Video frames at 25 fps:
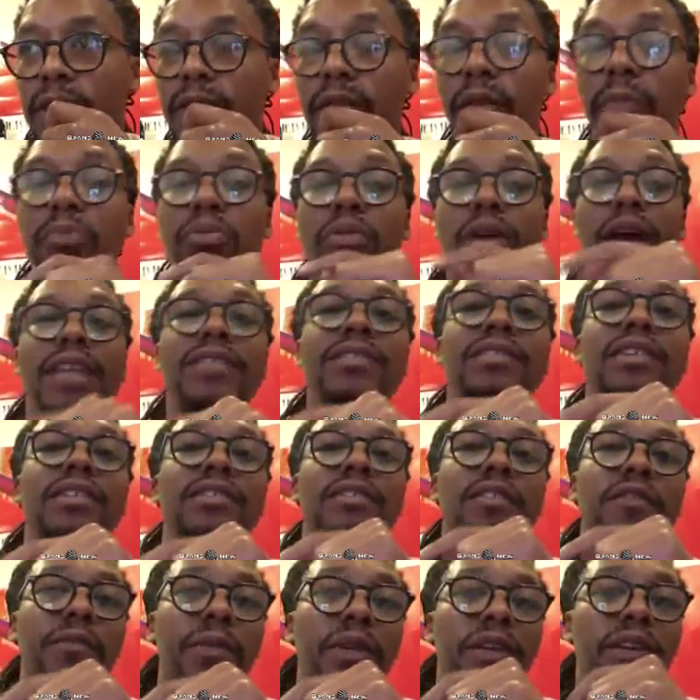The
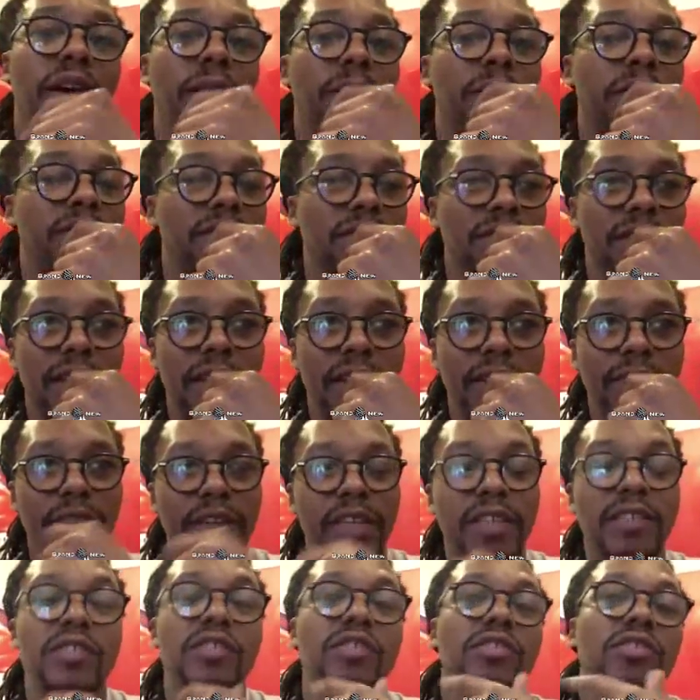process of becoming a slave,
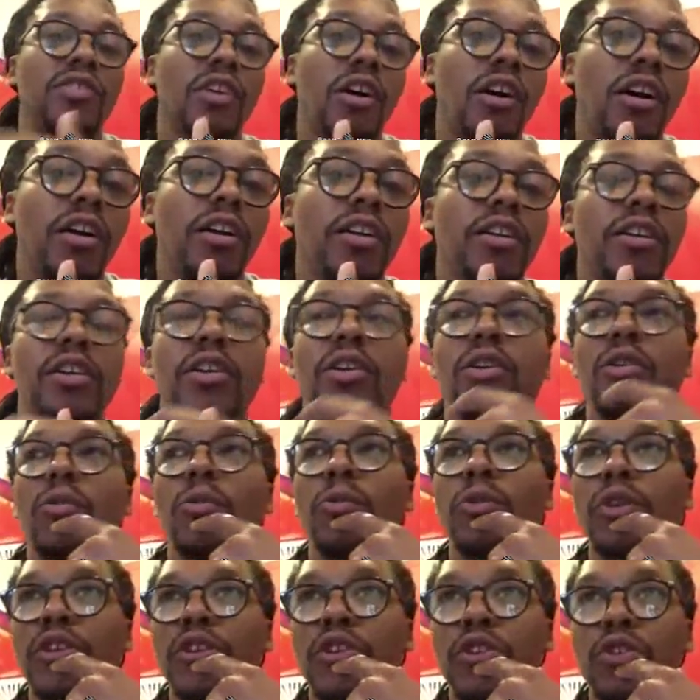it didn't start
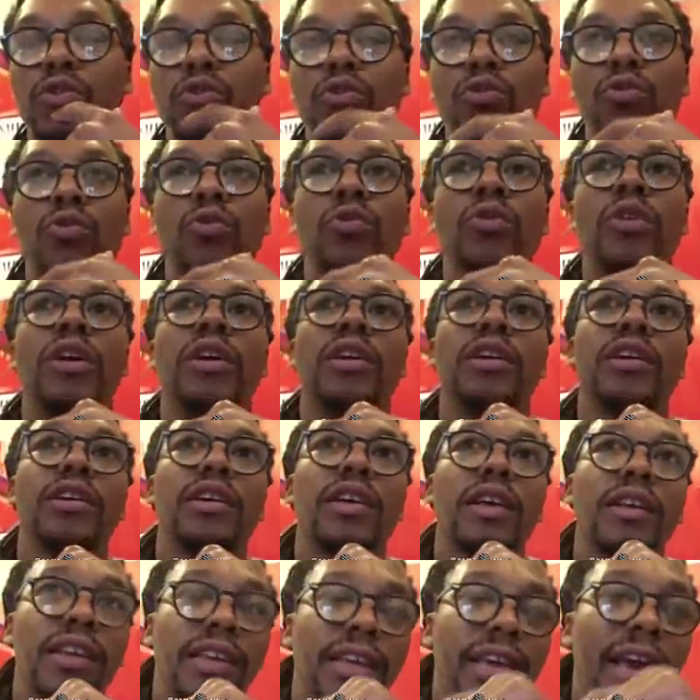when you
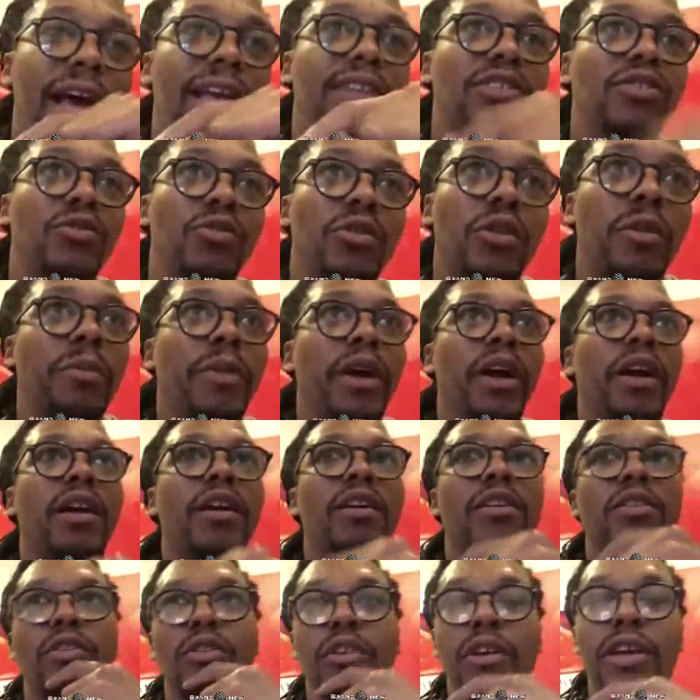got to
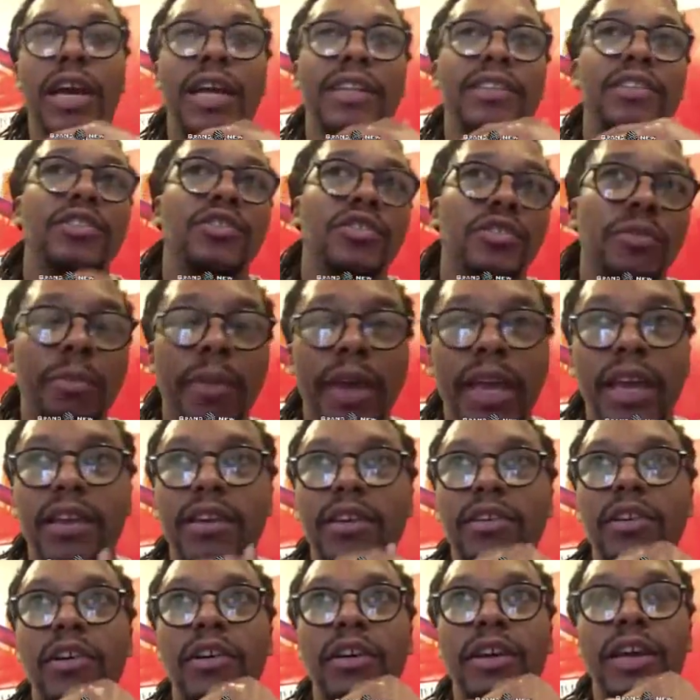America or got to
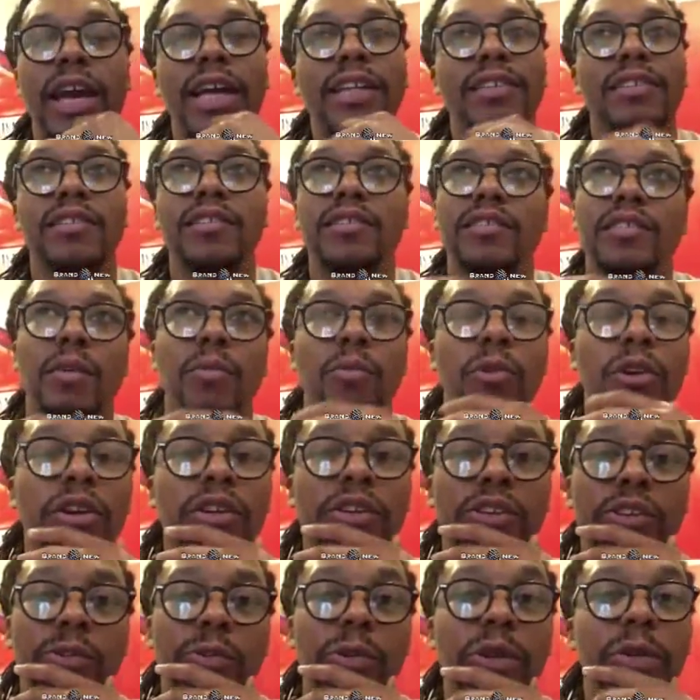Jamaica or got to somewhere
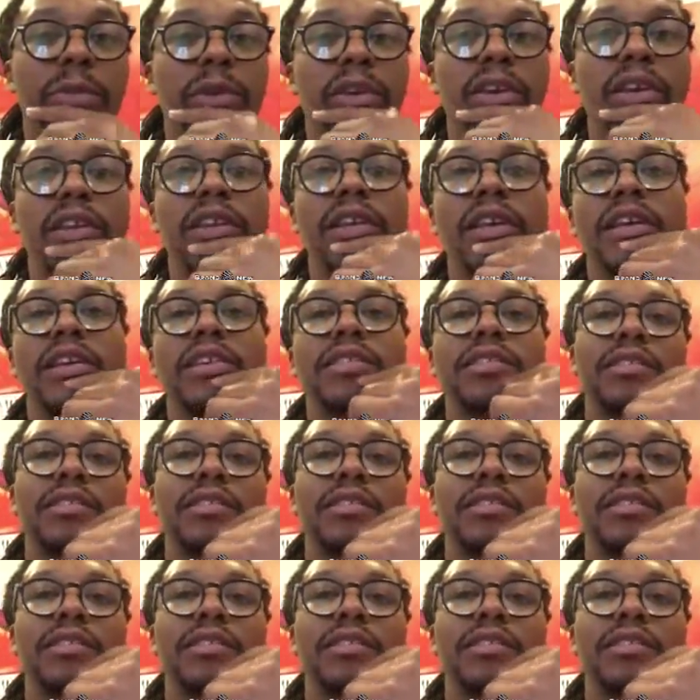in the Caribbean.